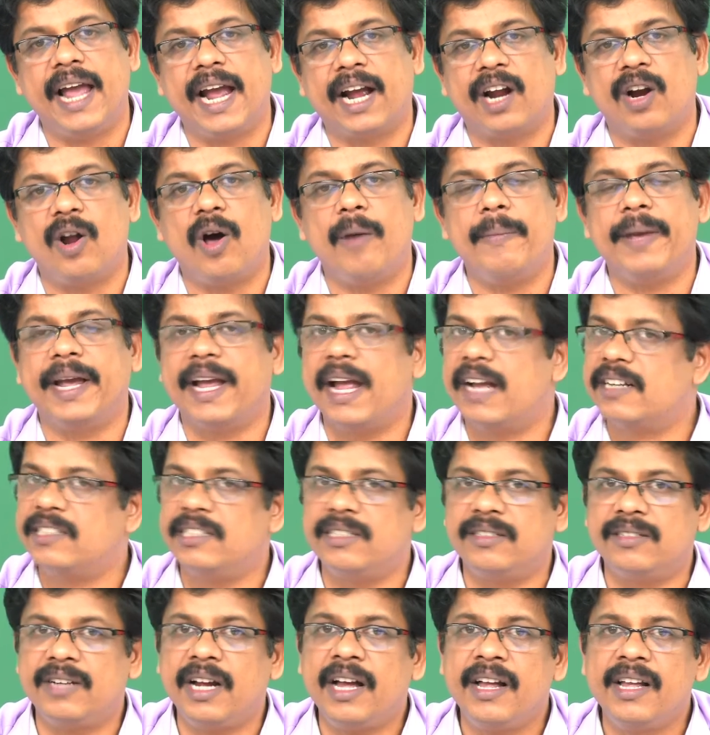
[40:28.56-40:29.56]
economic,
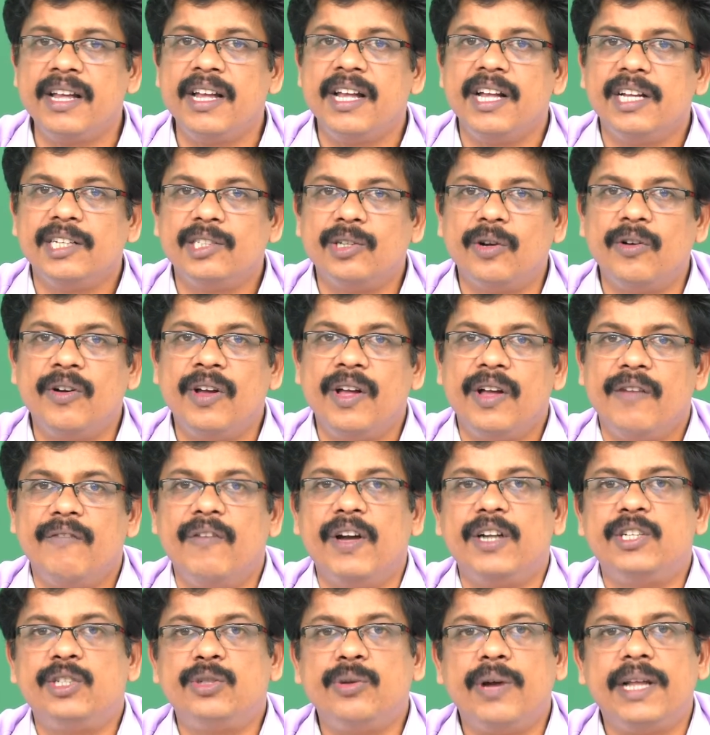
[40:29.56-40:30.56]
etc. So,
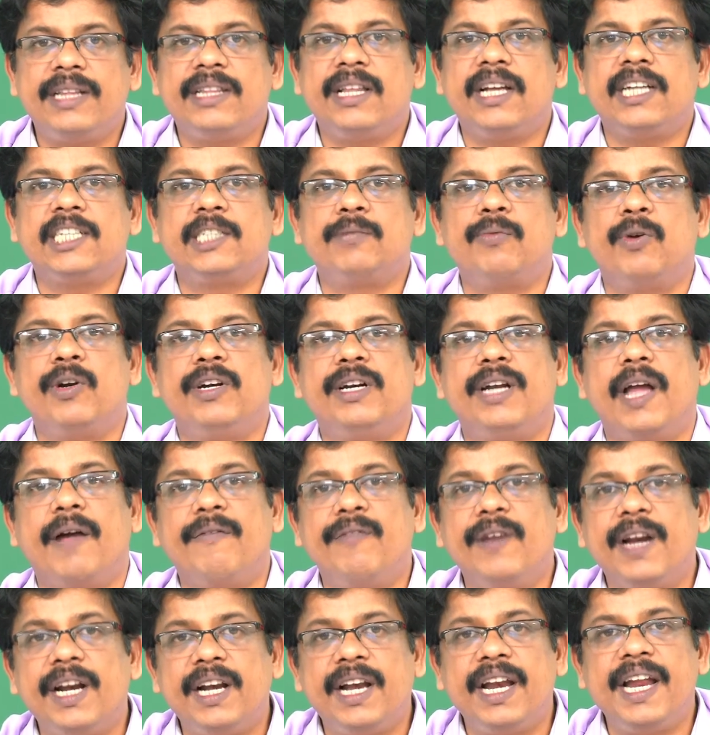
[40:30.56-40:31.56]
virtue ethics would
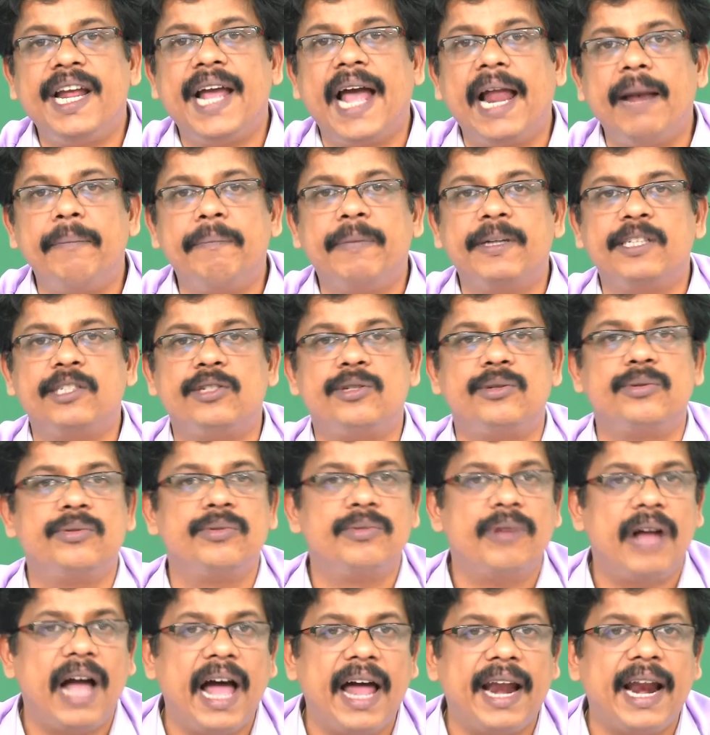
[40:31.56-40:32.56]
definitely help us
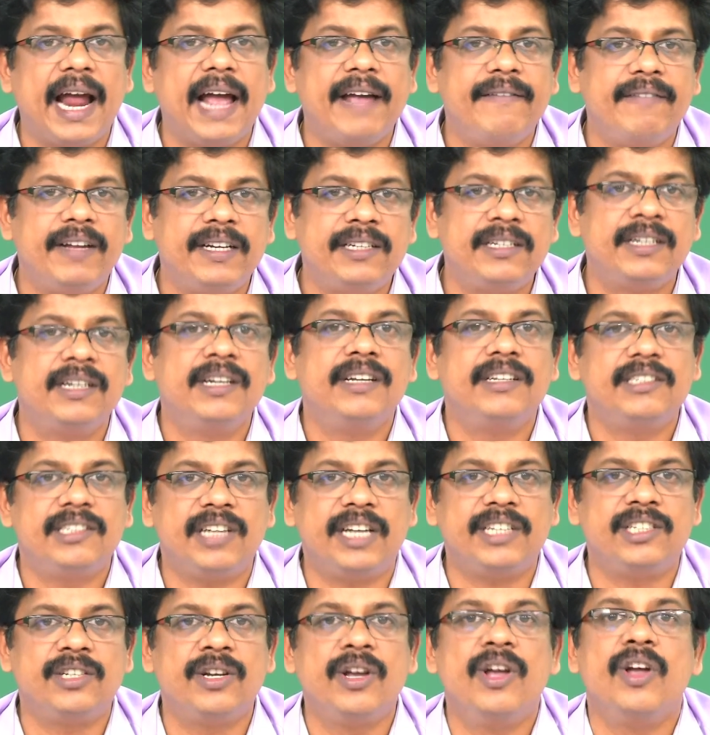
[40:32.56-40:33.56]
to arrive at
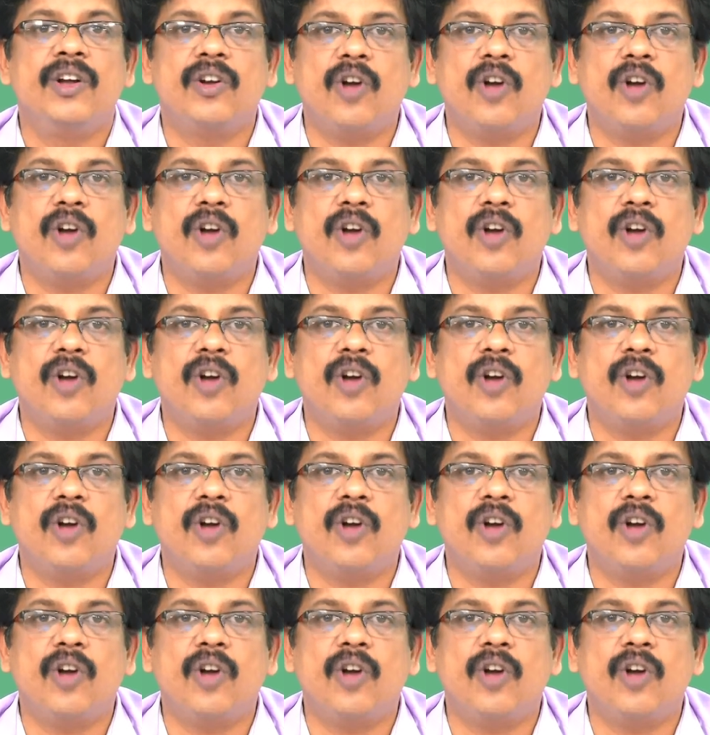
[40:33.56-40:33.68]
such